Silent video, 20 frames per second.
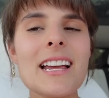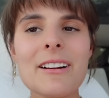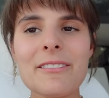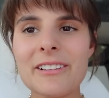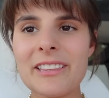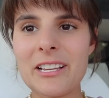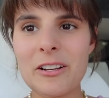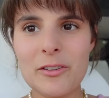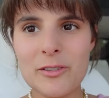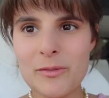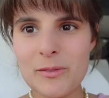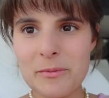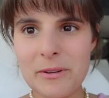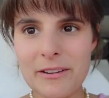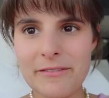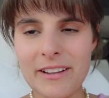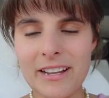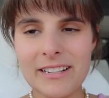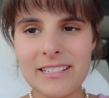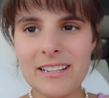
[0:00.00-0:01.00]
Everything else was
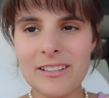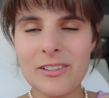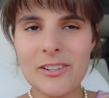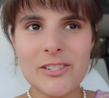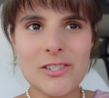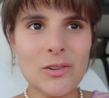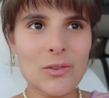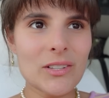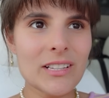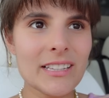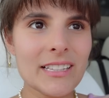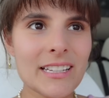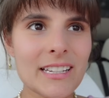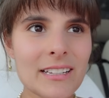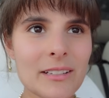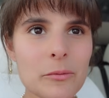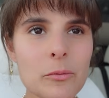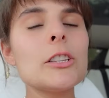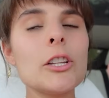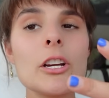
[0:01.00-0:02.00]
perfect. It looked so
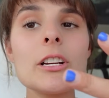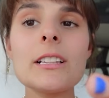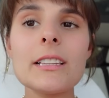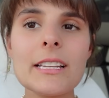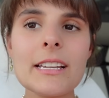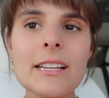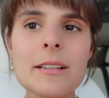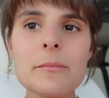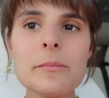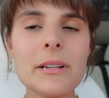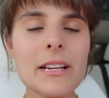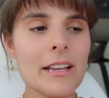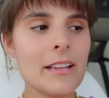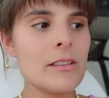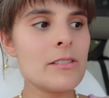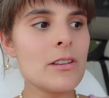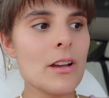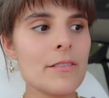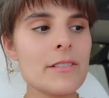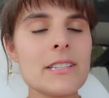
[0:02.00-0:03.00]
clean. It looked clean, but
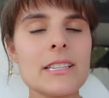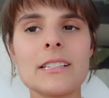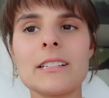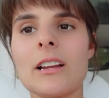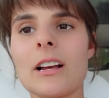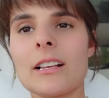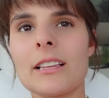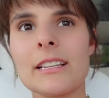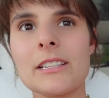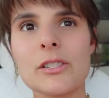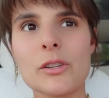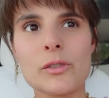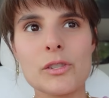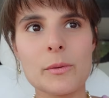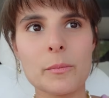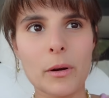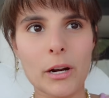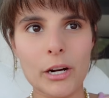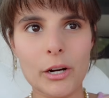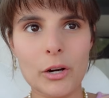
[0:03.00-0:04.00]
it's obviously not clean. So
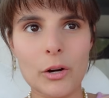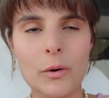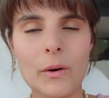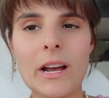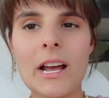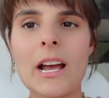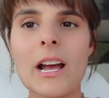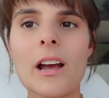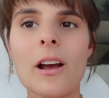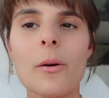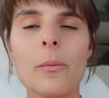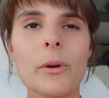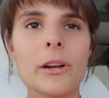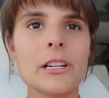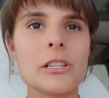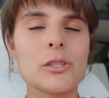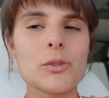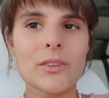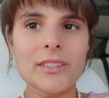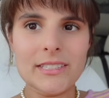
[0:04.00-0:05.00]
tomorrow we're
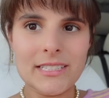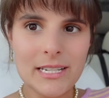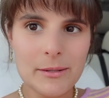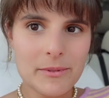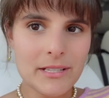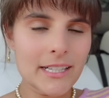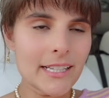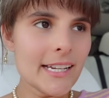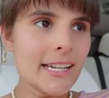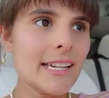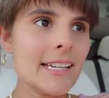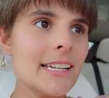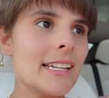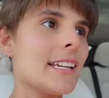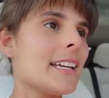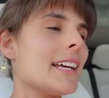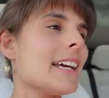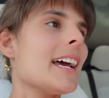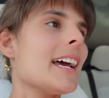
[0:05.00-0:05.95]
gonna do a deep clean.